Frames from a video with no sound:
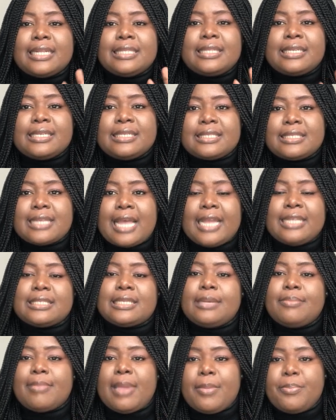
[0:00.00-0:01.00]
3 sites
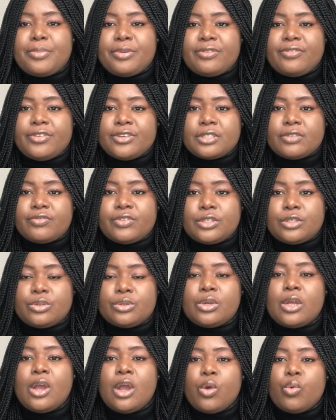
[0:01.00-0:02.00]
in my previous
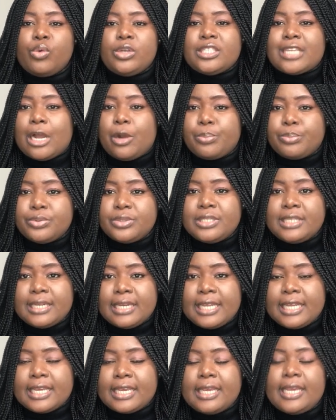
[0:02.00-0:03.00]
video, which I'll put the
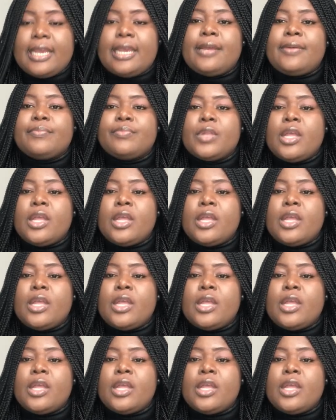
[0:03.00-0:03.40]
link here.